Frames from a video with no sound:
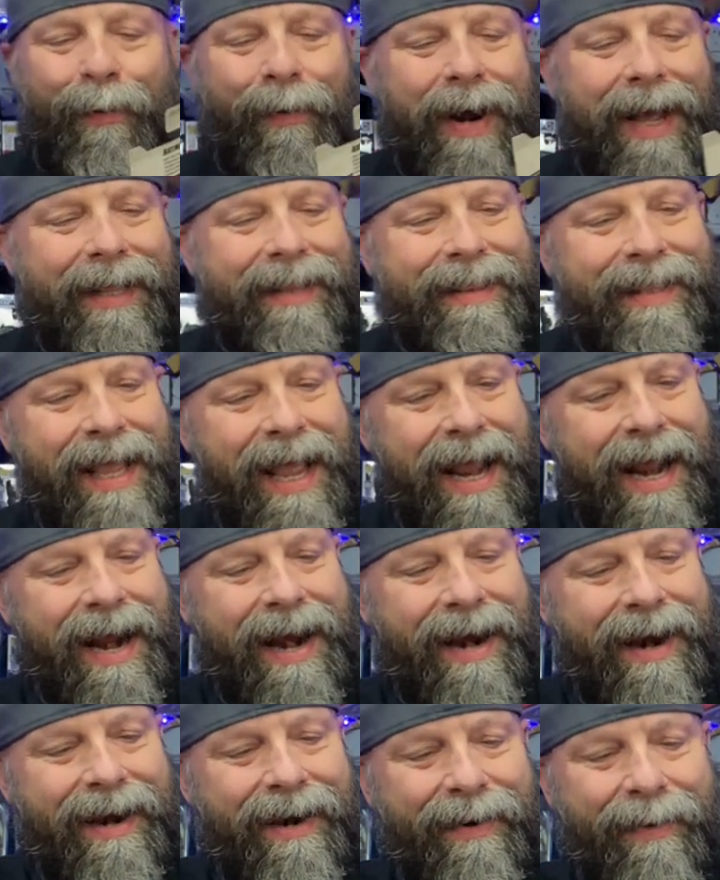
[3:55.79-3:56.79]
right
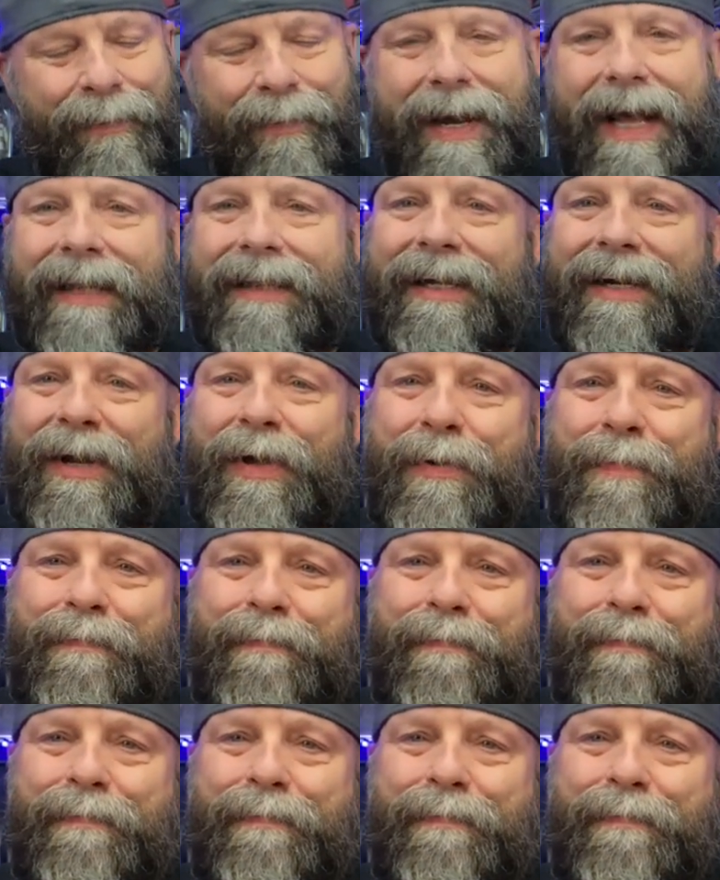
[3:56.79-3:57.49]
there. We got the new